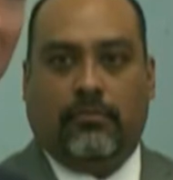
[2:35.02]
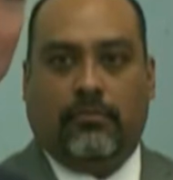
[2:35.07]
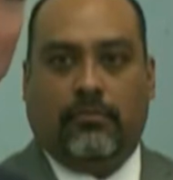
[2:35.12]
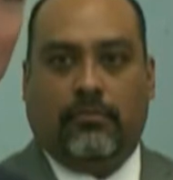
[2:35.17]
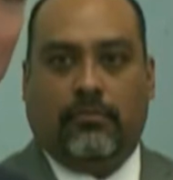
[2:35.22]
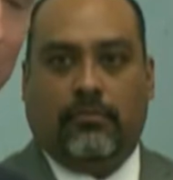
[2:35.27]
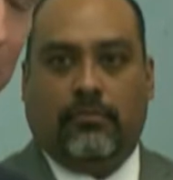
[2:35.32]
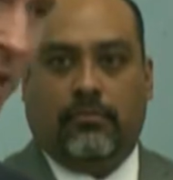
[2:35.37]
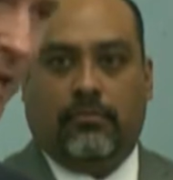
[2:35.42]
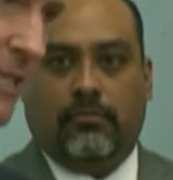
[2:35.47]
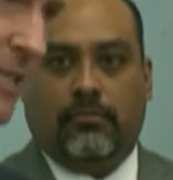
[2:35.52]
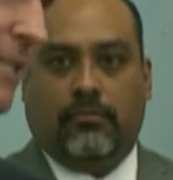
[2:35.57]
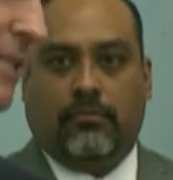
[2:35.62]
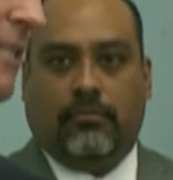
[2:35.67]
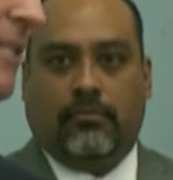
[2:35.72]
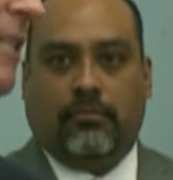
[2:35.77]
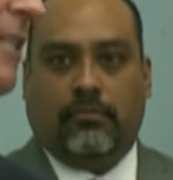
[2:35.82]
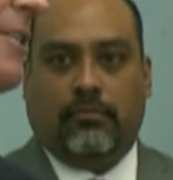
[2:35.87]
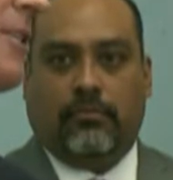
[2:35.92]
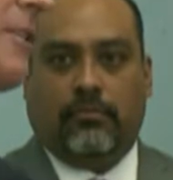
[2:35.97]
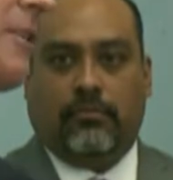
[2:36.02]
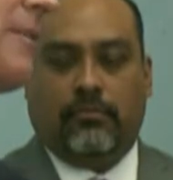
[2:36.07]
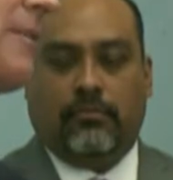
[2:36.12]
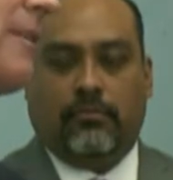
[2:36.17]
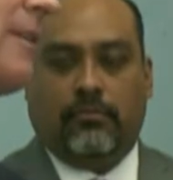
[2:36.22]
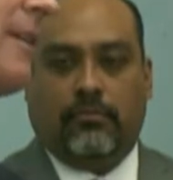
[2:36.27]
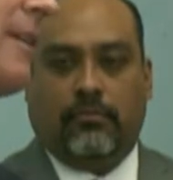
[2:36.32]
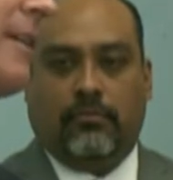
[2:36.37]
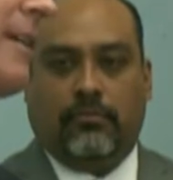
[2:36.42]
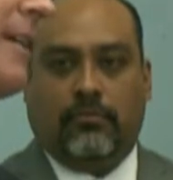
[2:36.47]

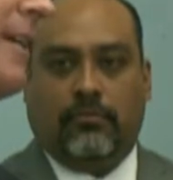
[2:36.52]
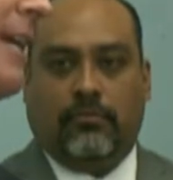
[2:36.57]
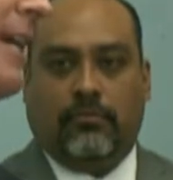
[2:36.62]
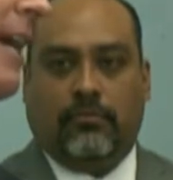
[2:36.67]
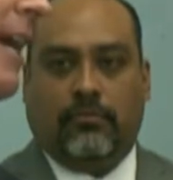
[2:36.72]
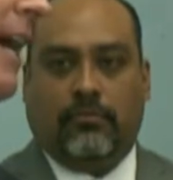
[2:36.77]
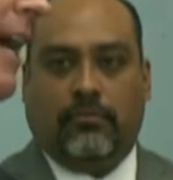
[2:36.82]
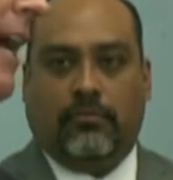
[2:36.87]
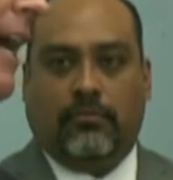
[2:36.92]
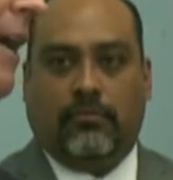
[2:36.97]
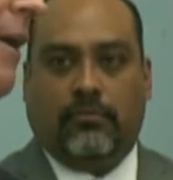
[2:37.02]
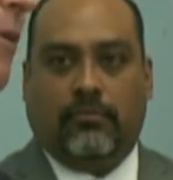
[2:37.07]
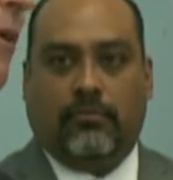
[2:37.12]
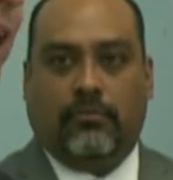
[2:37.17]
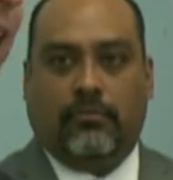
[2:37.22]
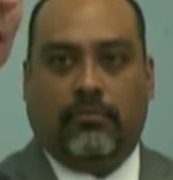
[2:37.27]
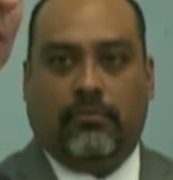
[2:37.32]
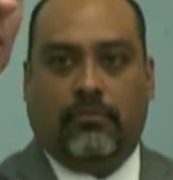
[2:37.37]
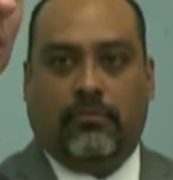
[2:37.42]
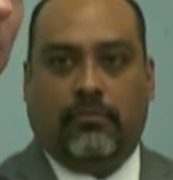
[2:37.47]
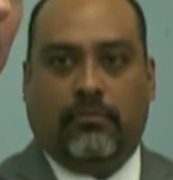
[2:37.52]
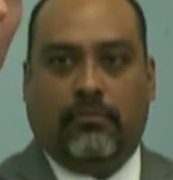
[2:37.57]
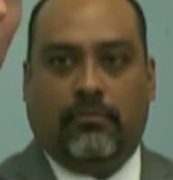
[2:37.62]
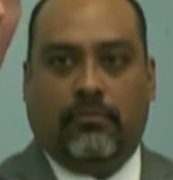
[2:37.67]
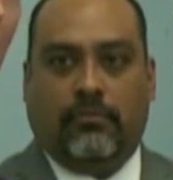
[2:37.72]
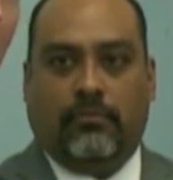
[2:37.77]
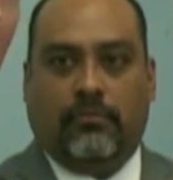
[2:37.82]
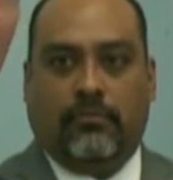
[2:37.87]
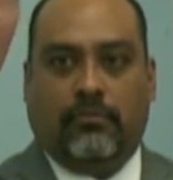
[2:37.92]
This person isn't speaking.